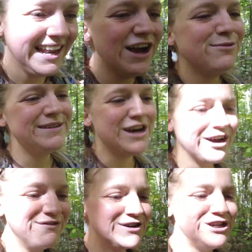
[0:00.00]
Now I've been
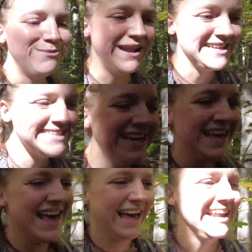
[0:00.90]
talking for 2 minutes,
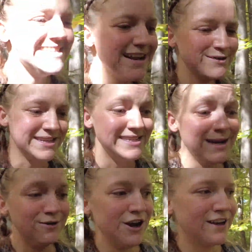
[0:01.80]
and I said I was gonna
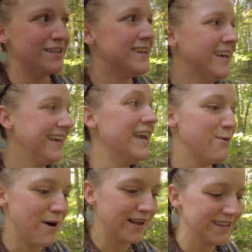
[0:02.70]
stop talking and get
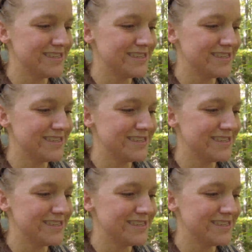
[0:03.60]
walking.